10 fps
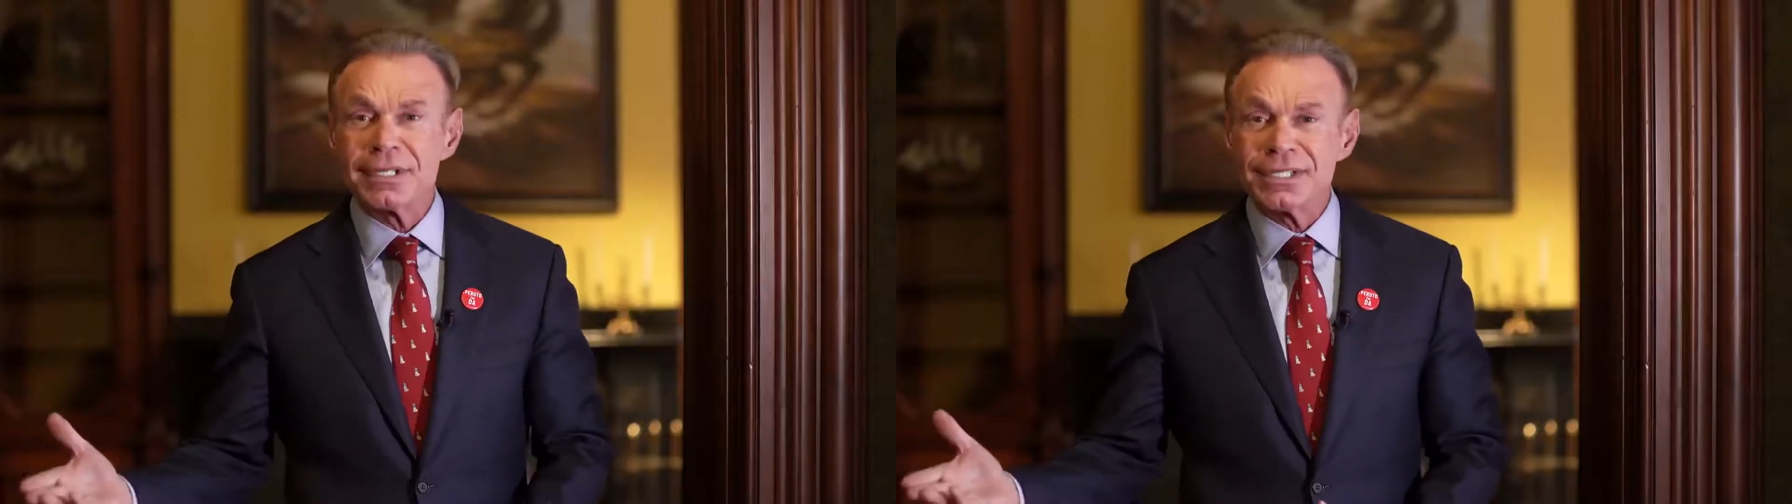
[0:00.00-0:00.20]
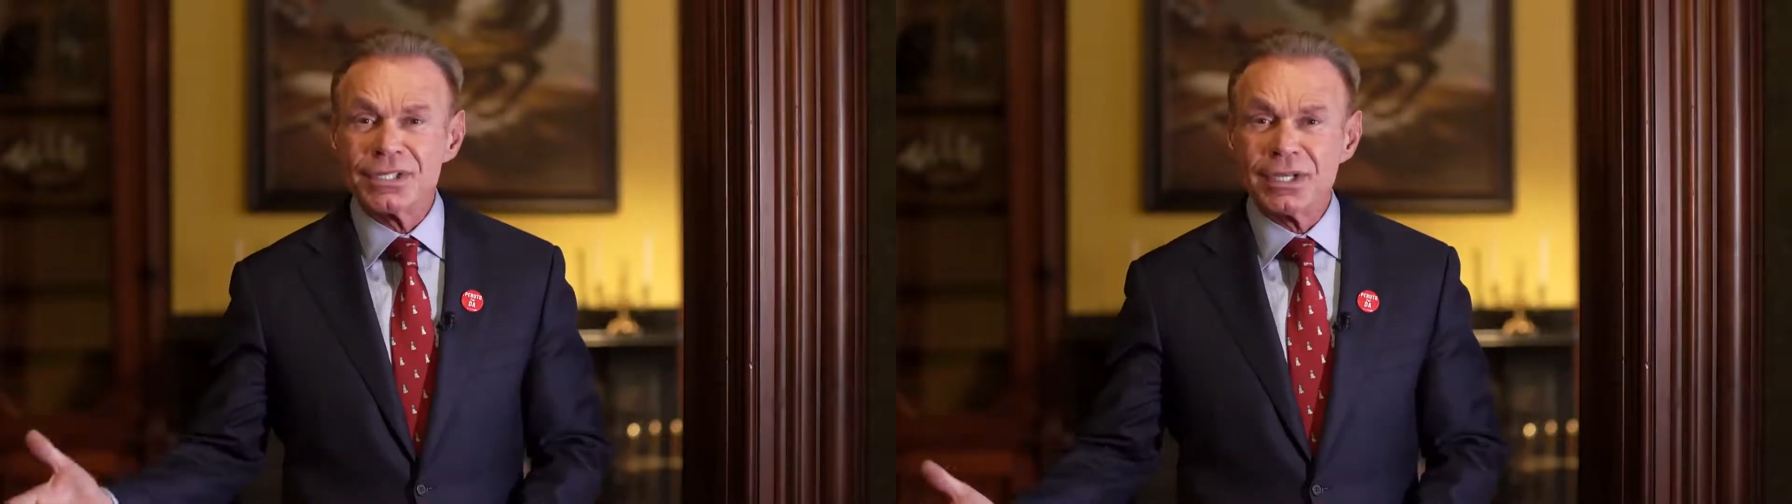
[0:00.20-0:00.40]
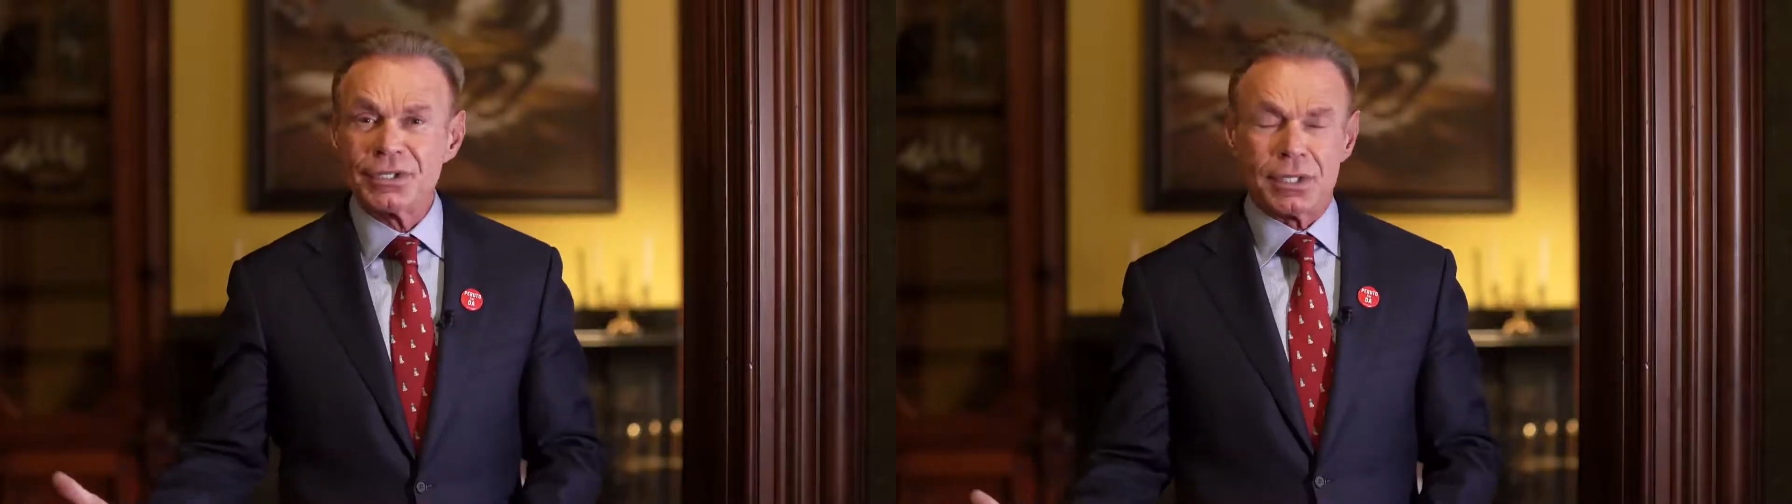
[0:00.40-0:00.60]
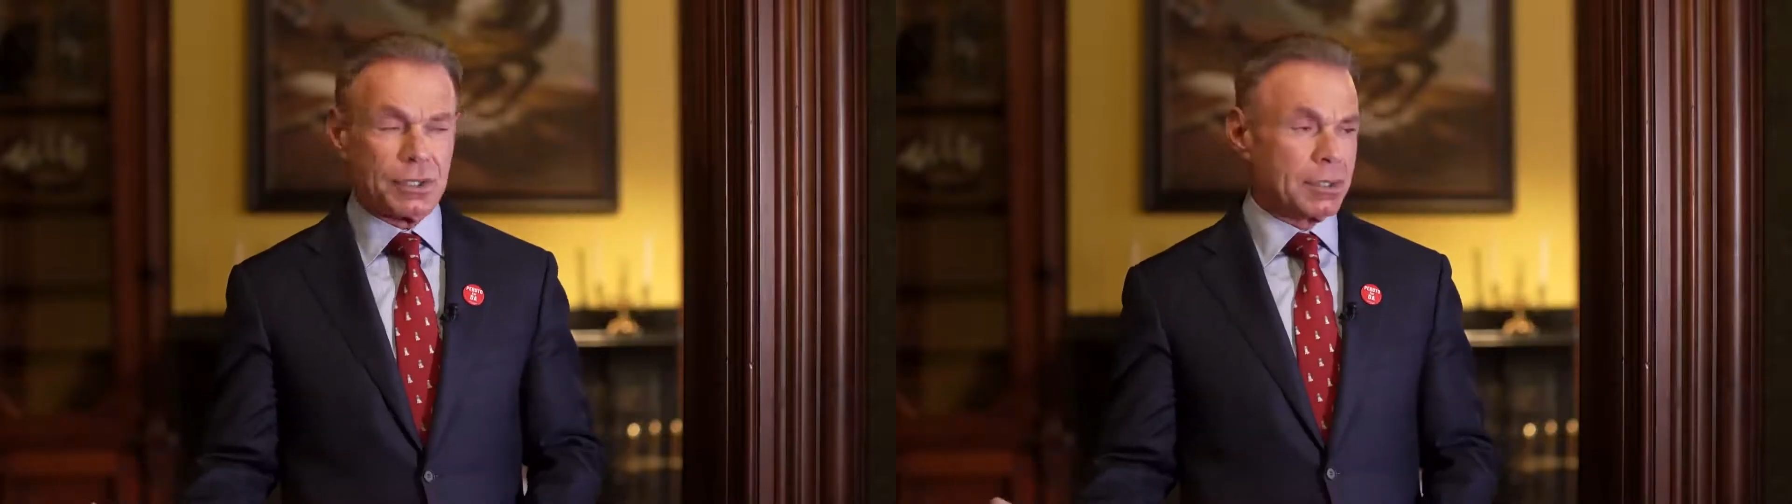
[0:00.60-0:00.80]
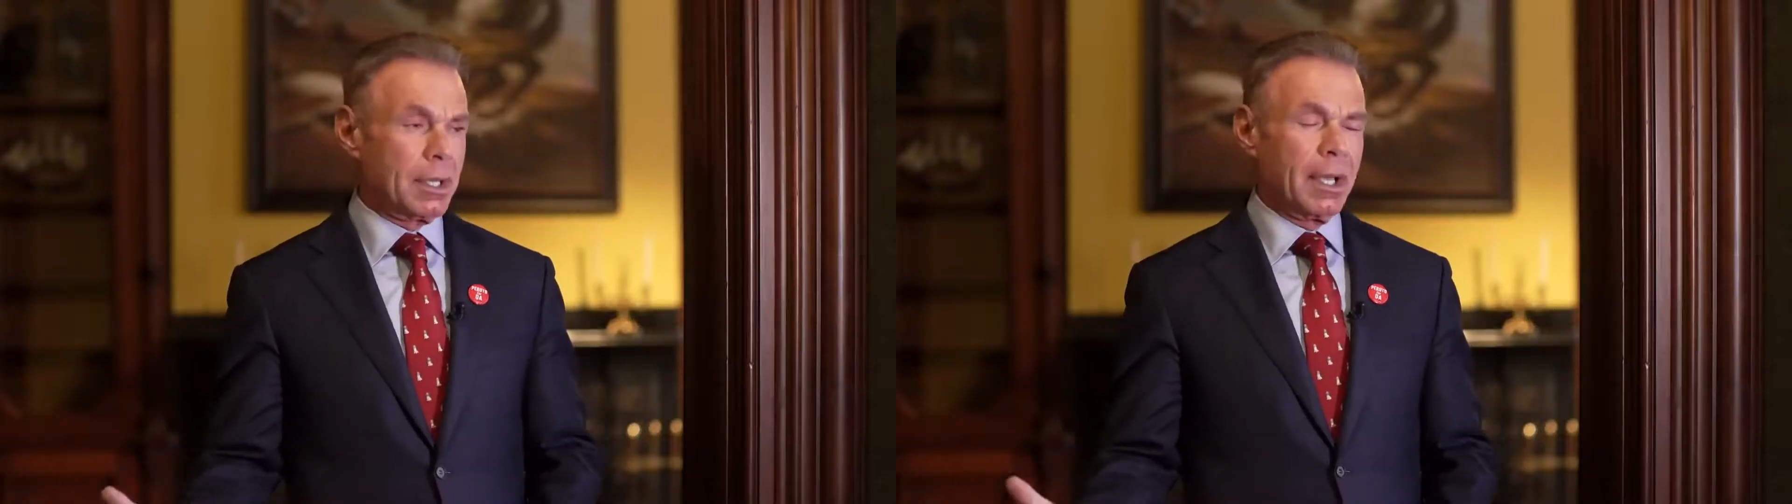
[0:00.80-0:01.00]
the
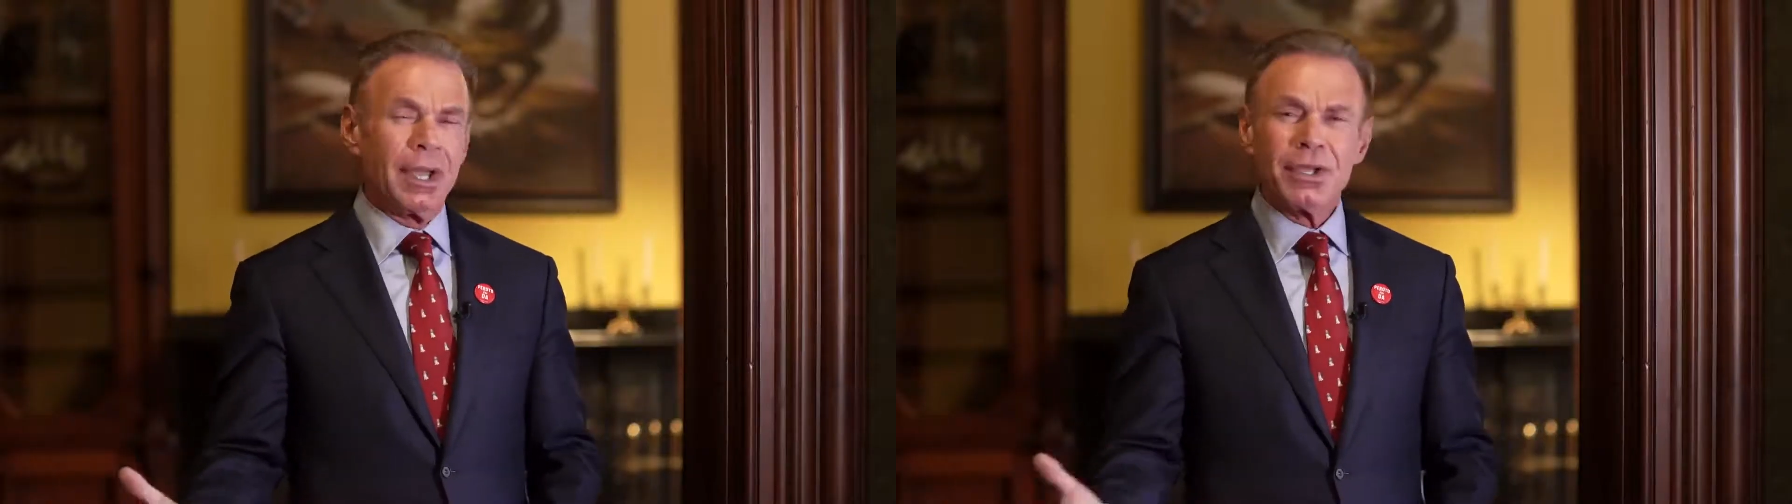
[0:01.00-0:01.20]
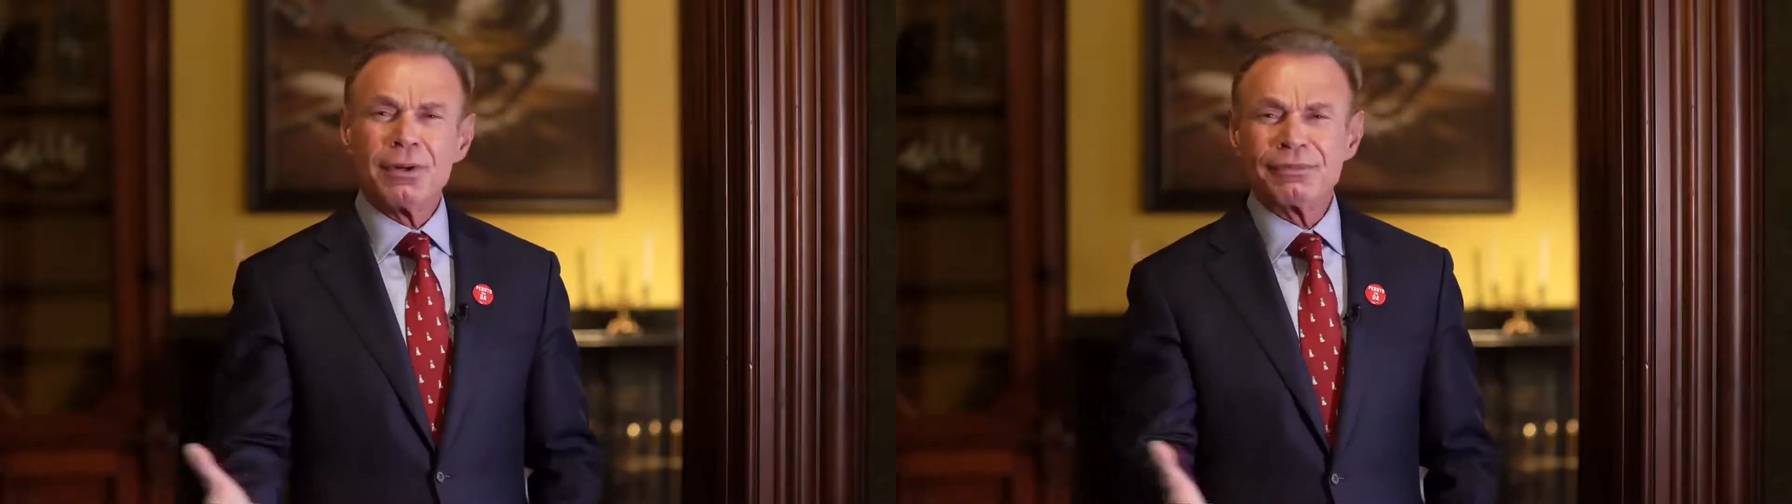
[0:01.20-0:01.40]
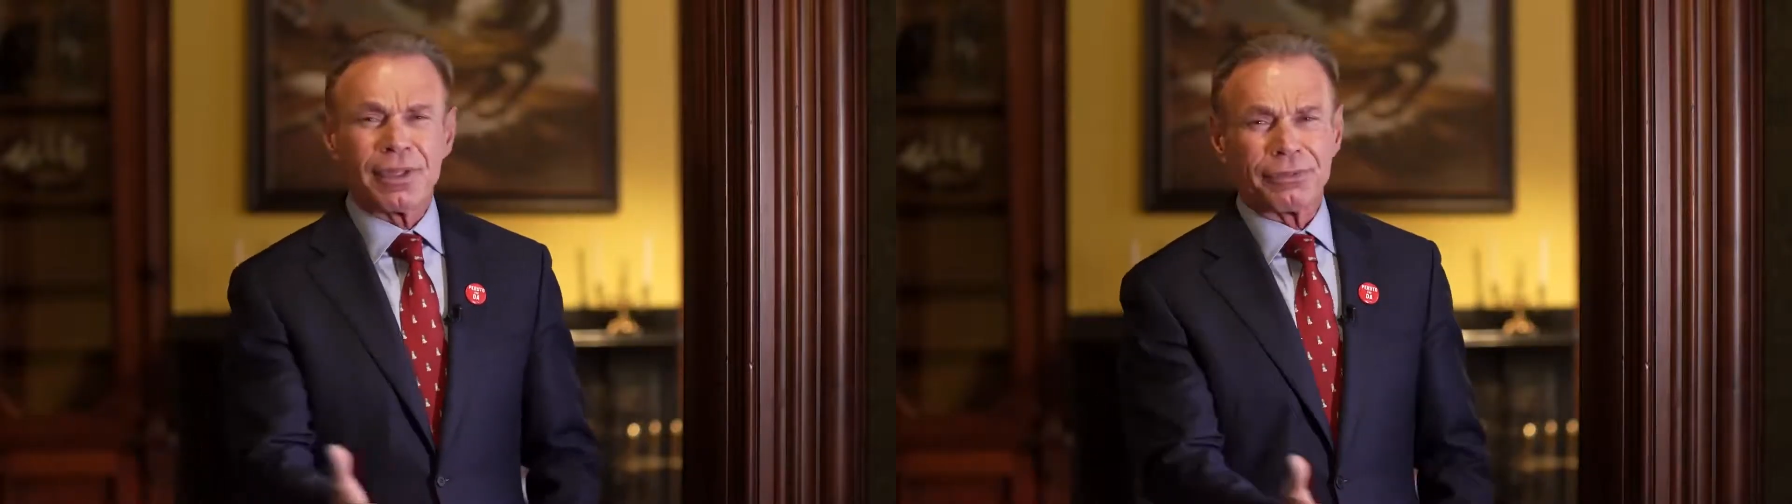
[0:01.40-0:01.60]
citizens. You don't have to